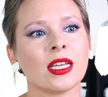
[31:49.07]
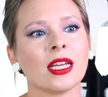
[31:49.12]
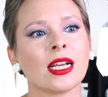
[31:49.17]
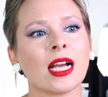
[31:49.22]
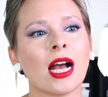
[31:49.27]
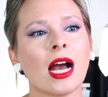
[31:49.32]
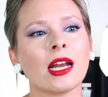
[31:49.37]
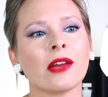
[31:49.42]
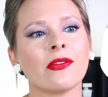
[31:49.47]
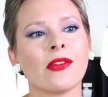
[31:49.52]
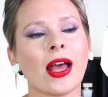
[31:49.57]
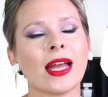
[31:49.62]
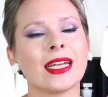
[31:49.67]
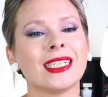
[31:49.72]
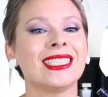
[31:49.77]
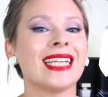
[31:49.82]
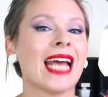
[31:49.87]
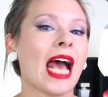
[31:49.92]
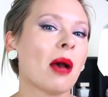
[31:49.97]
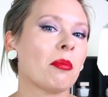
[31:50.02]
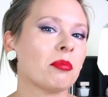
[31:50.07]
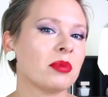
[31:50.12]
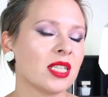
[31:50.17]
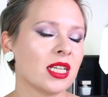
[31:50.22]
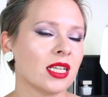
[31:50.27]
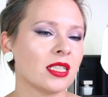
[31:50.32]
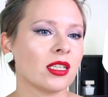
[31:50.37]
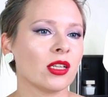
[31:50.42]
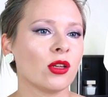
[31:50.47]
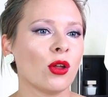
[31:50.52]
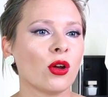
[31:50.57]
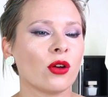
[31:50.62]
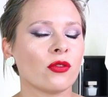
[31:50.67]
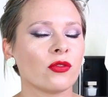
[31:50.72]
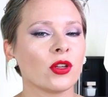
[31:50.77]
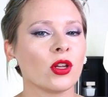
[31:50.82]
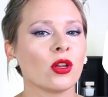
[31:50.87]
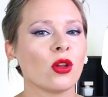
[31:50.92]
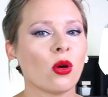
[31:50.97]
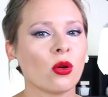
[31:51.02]
it kind of adapted a lot of
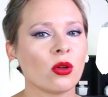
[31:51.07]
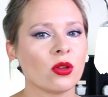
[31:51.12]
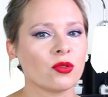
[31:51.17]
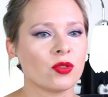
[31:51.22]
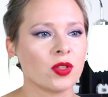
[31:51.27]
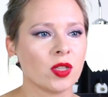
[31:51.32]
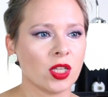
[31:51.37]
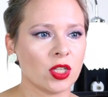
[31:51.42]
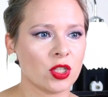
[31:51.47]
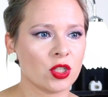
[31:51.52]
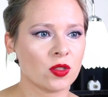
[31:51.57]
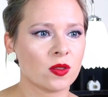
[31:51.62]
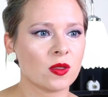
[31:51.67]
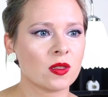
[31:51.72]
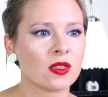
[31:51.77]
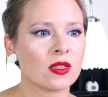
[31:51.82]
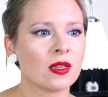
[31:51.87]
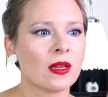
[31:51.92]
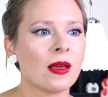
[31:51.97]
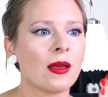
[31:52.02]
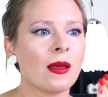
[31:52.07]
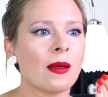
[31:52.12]
the local religions.